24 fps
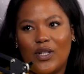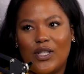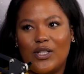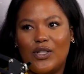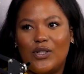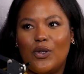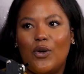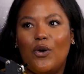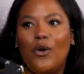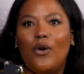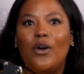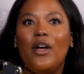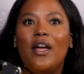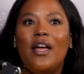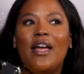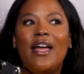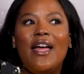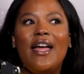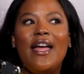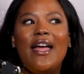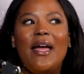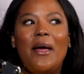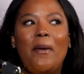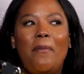So
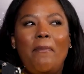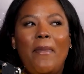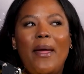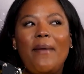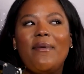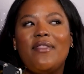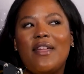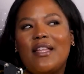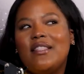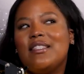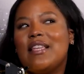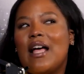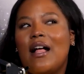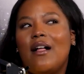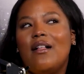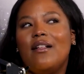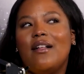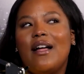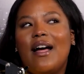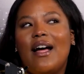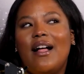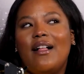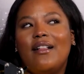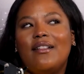maybe that's how
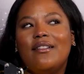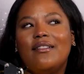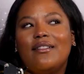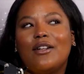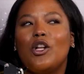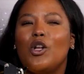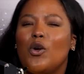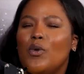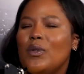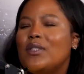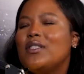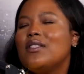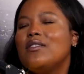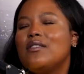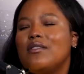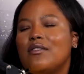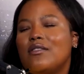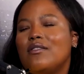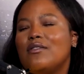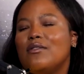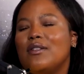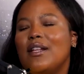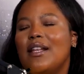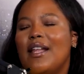I'll close it
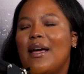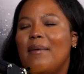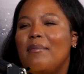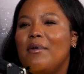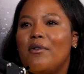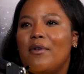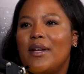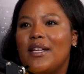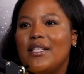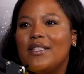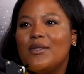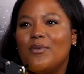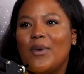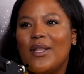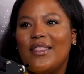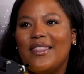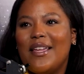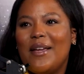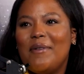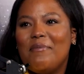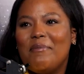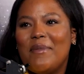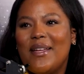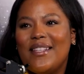to elaborate what
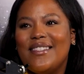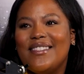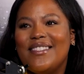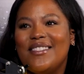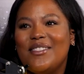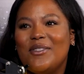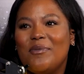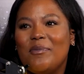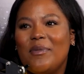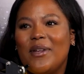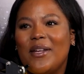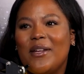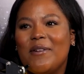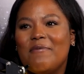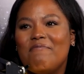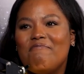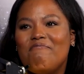that meant to me.